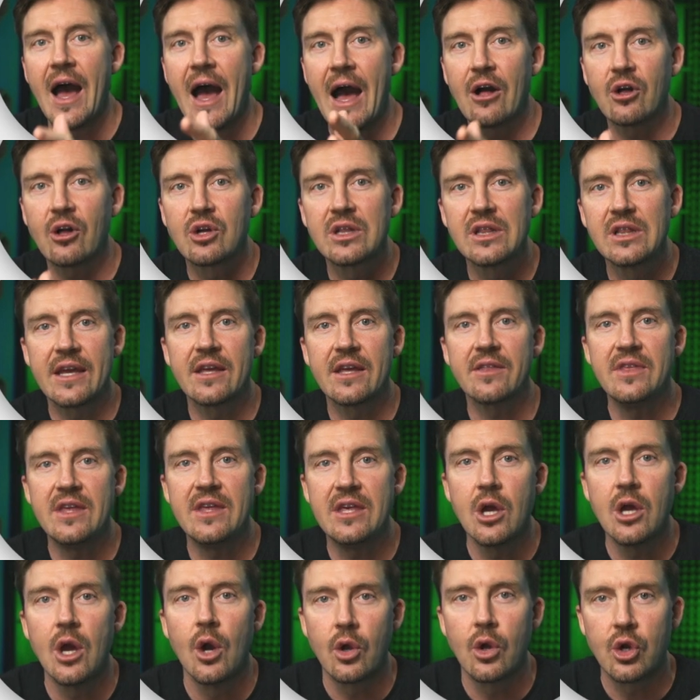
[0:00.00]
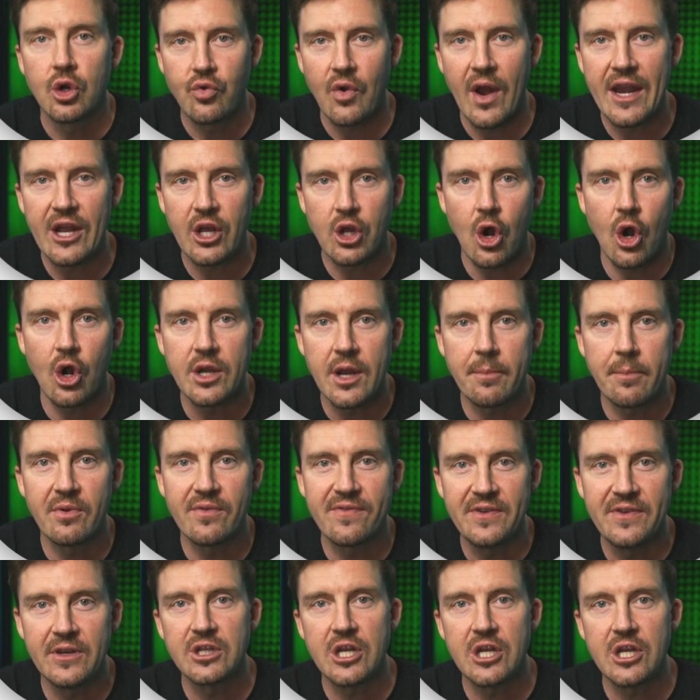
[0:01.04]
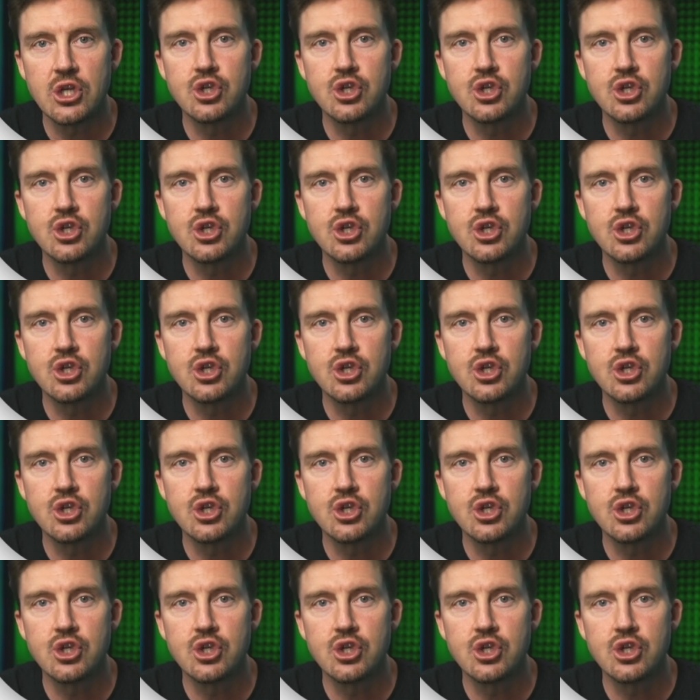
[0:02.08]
I'll click the credit card number field